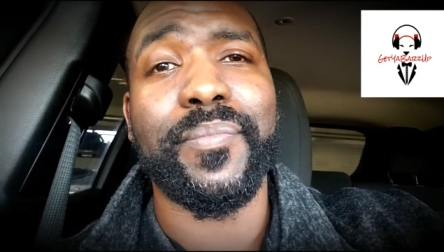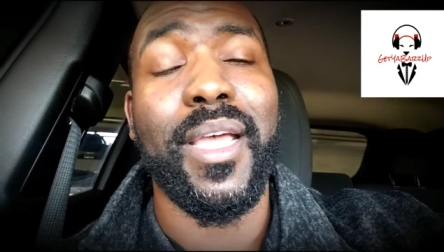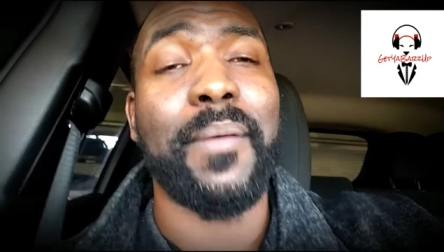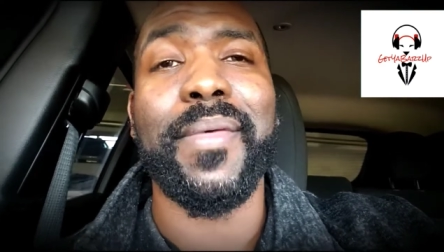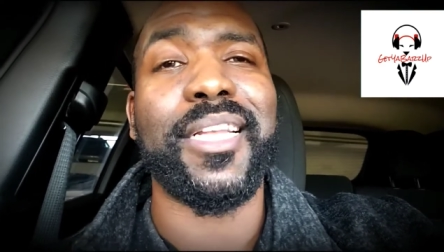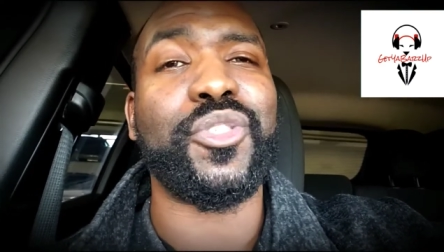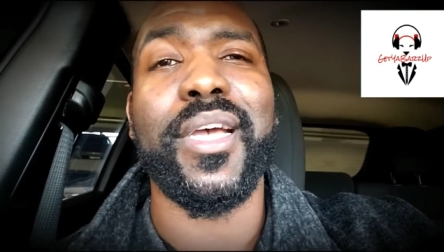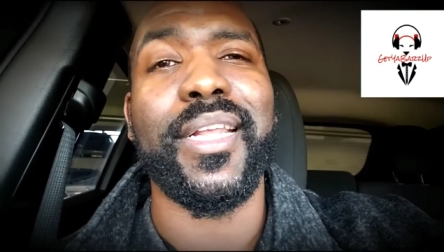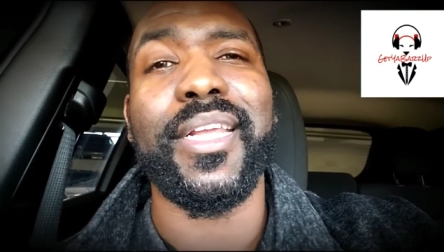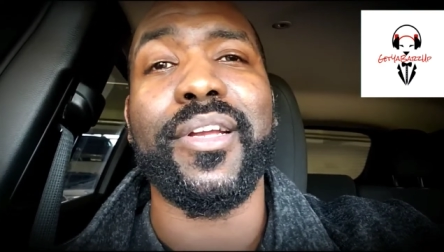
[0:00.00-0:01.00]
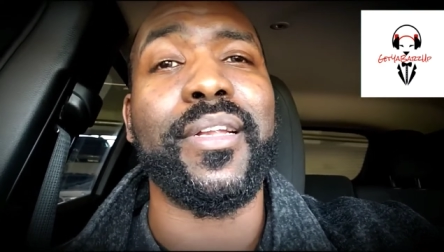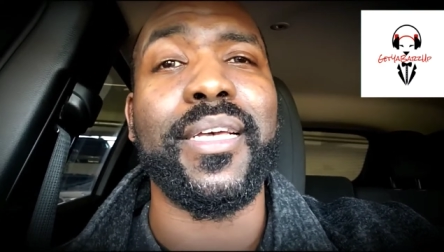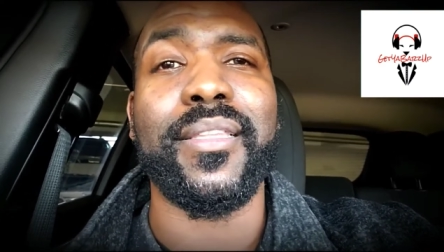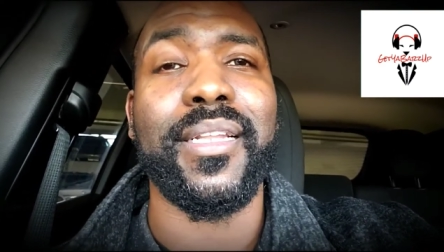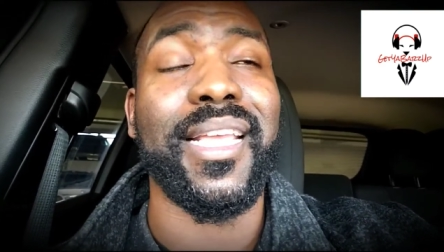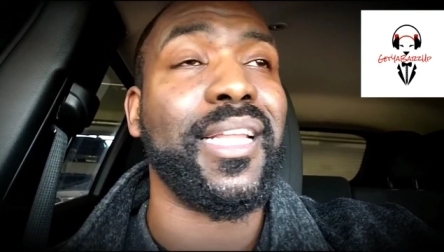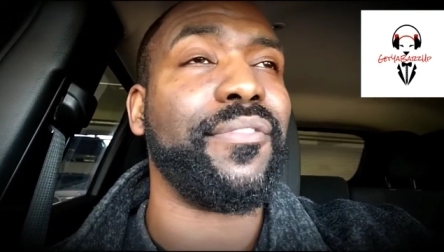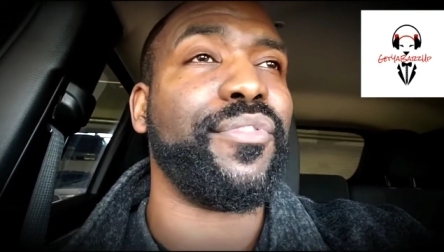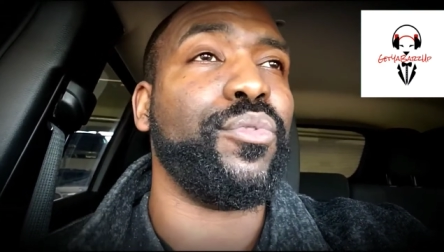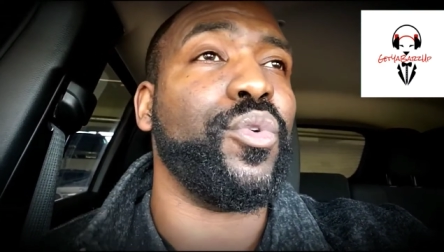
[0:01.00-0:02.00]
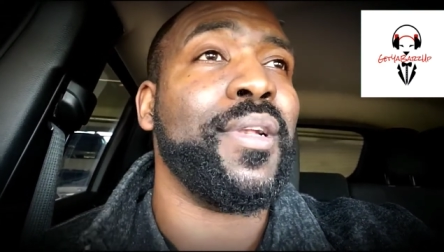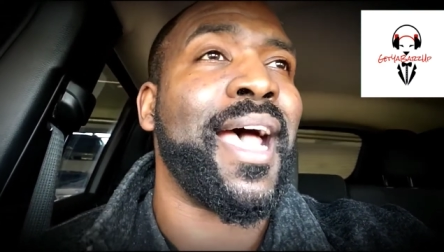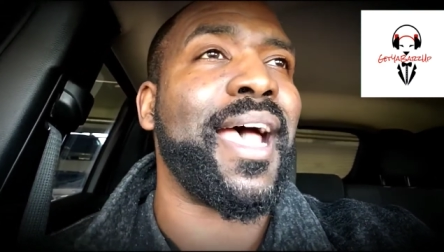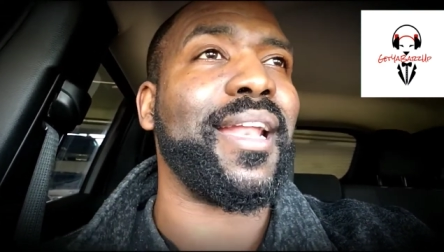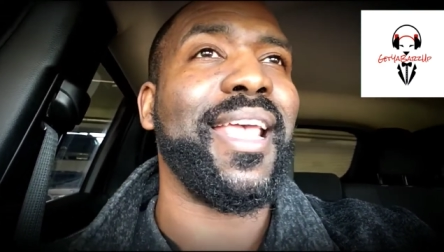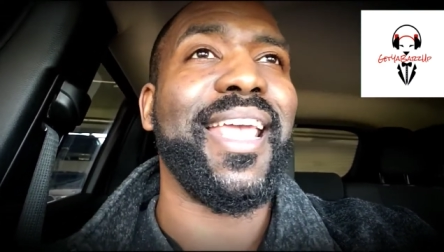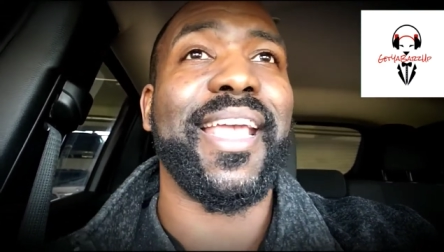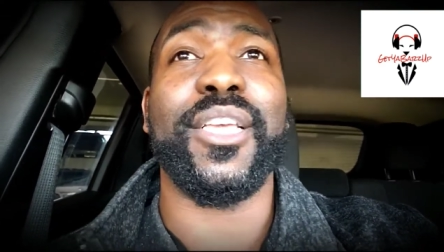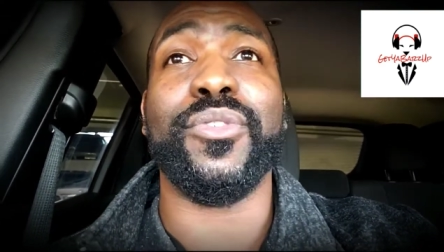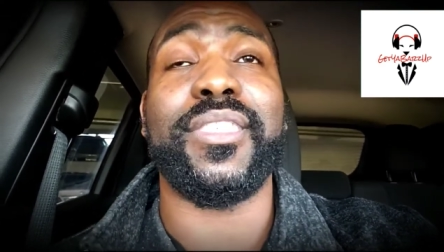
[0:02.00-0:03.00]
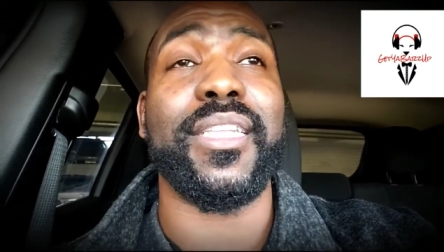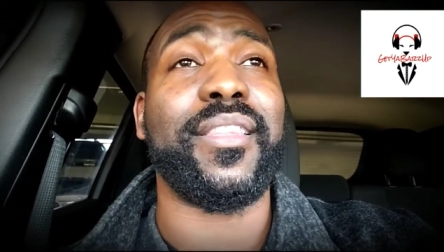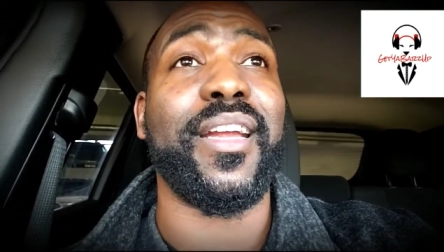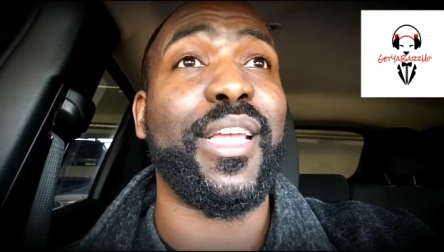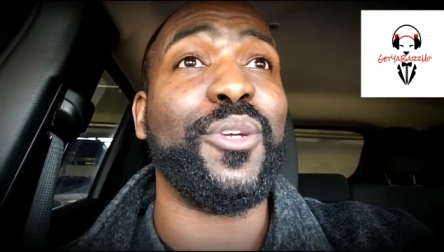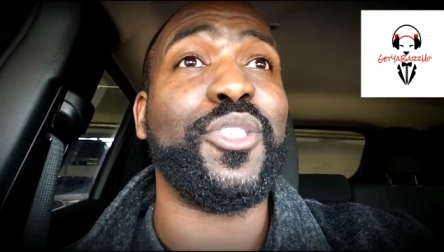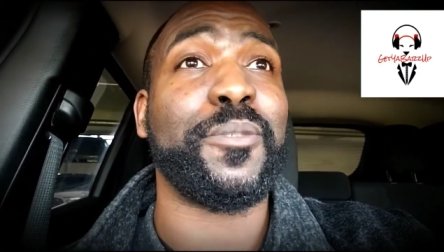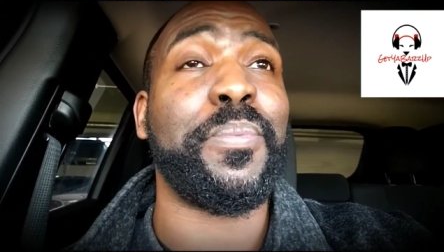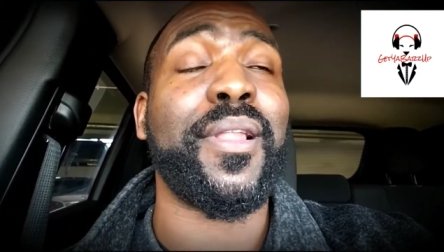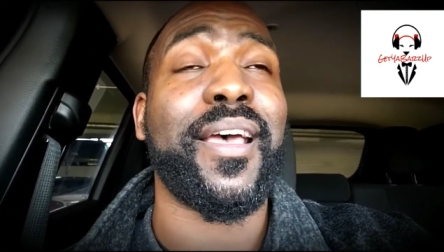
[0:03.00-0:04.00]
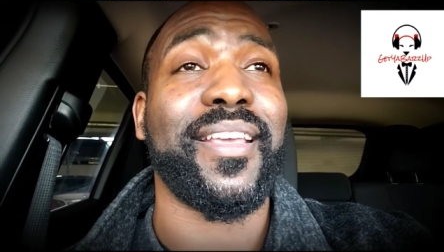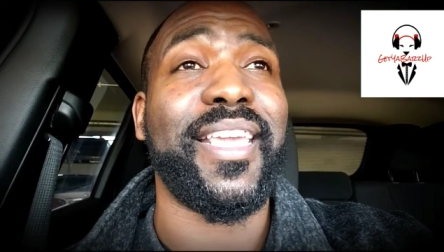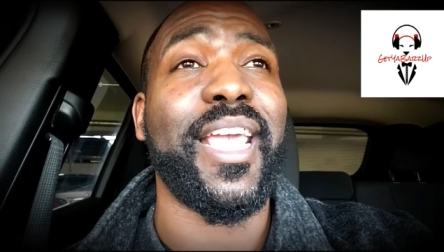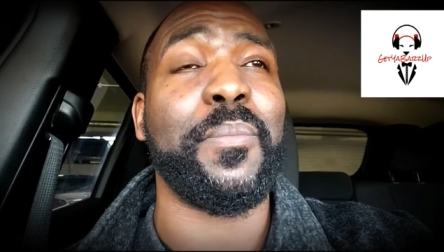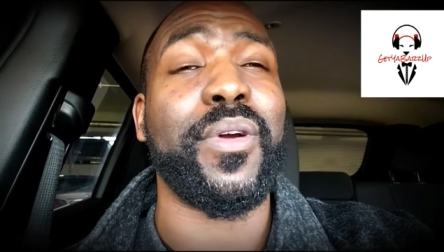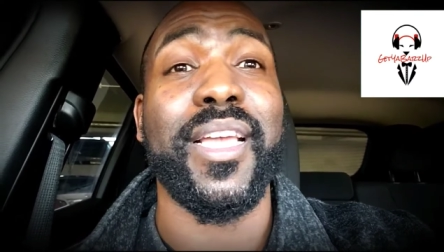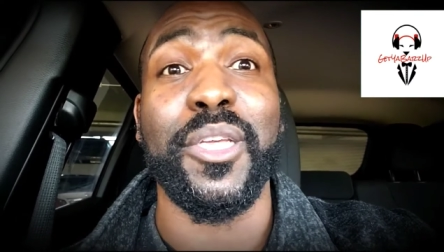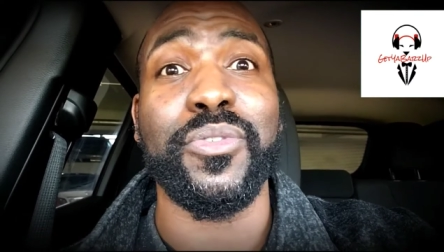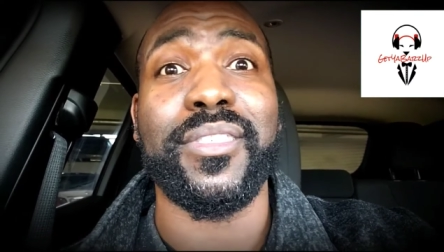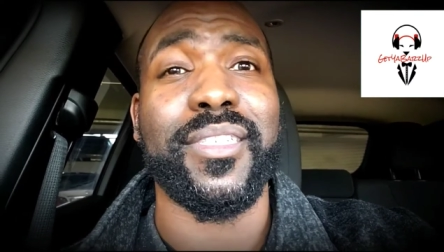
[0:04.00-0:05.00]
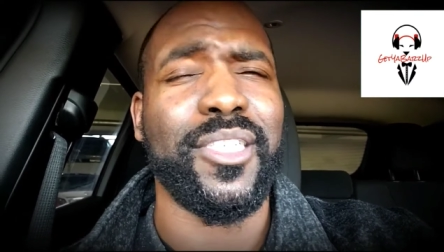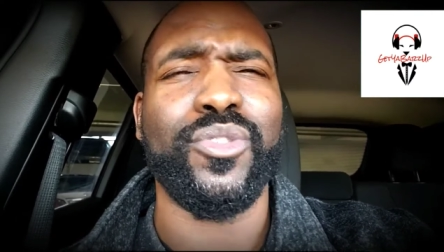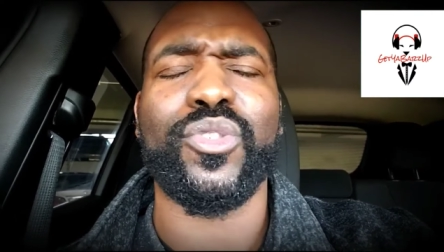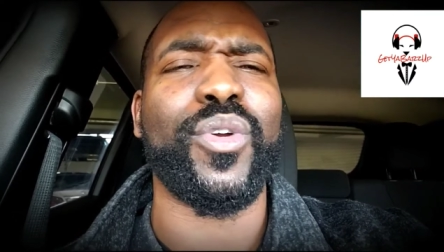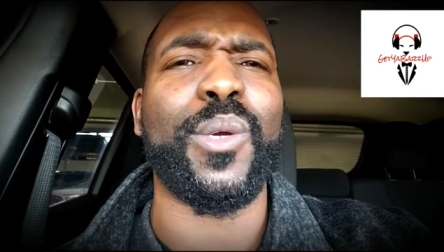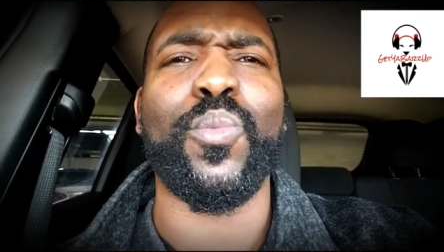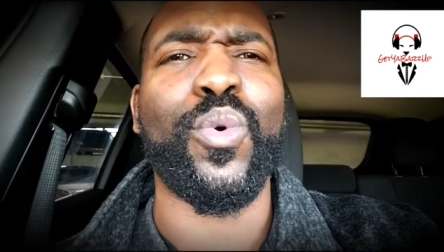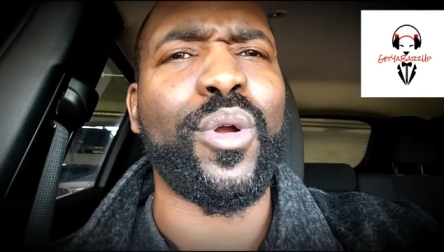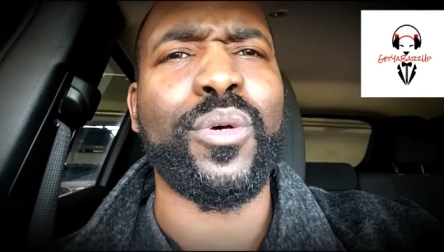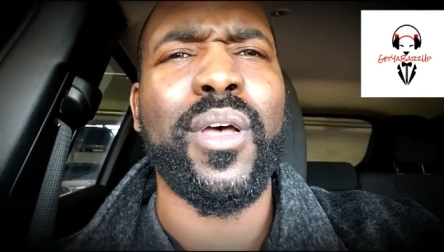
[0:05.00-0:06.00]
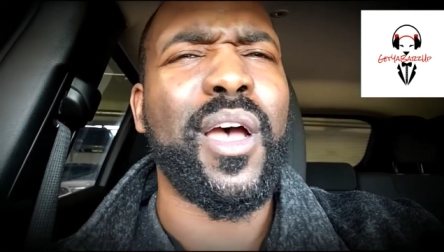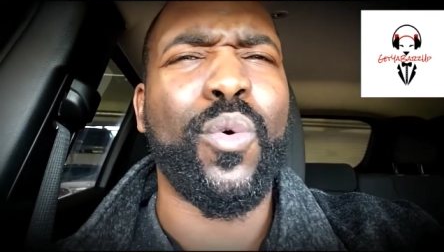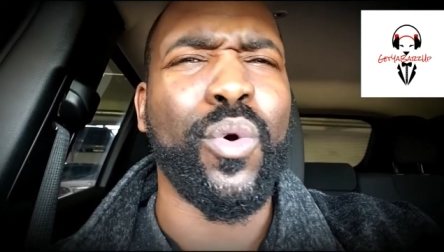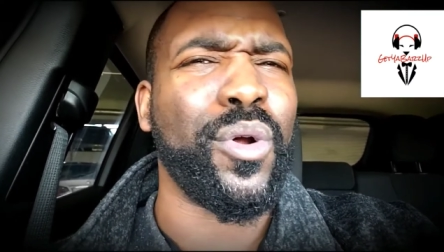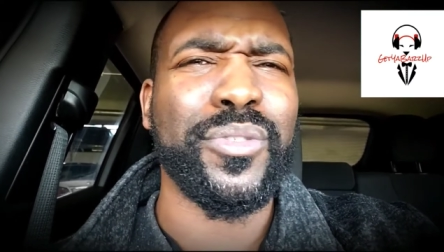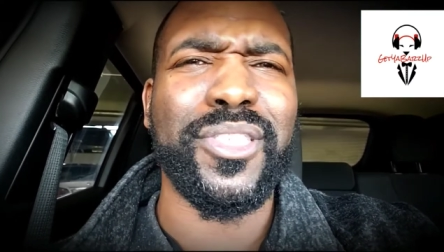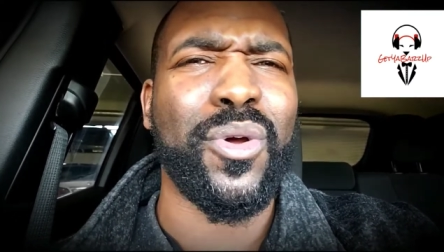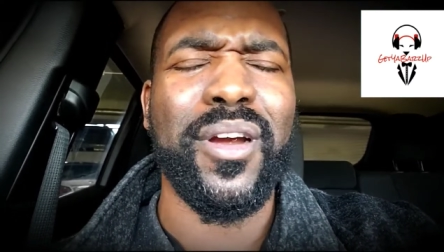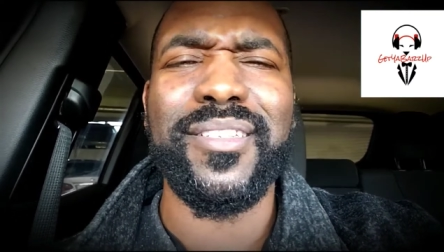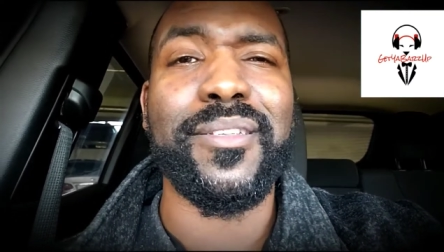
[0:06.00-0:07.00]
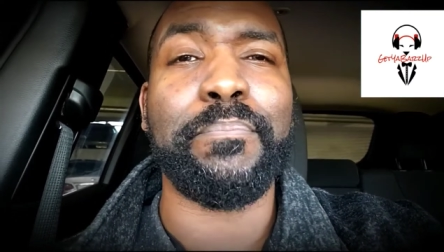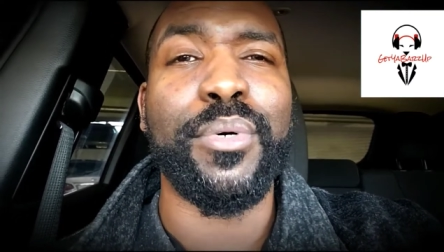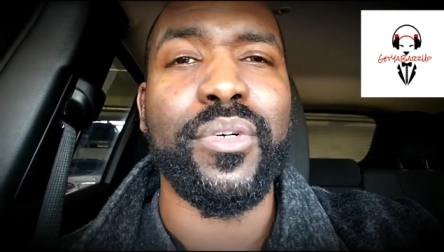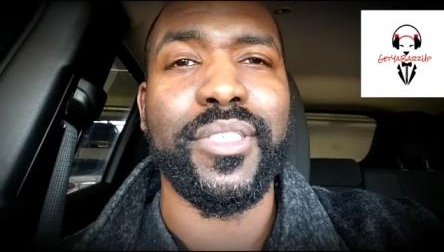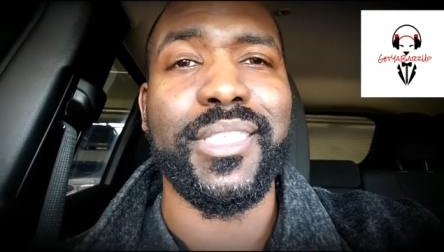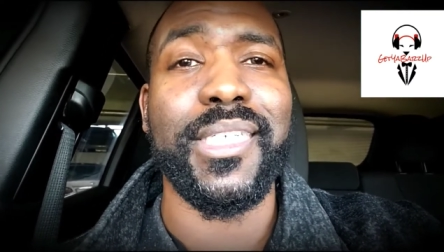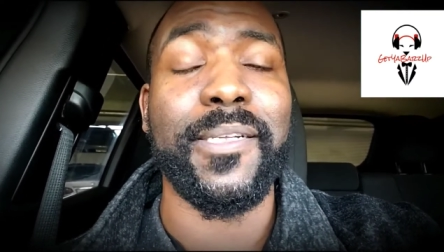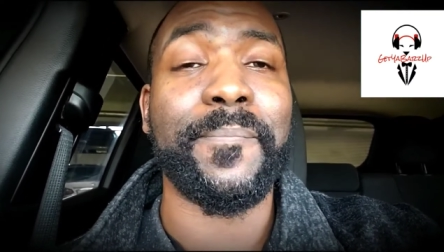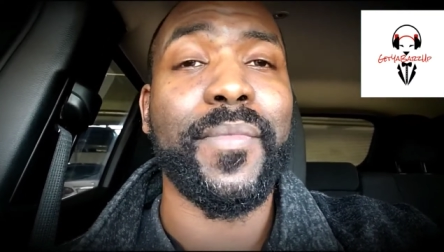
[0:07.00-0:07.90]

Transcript: I'm not trying to hear nothing. And if you do not, and you sit there and you just pull out a camera and you scream world star or some bullshit,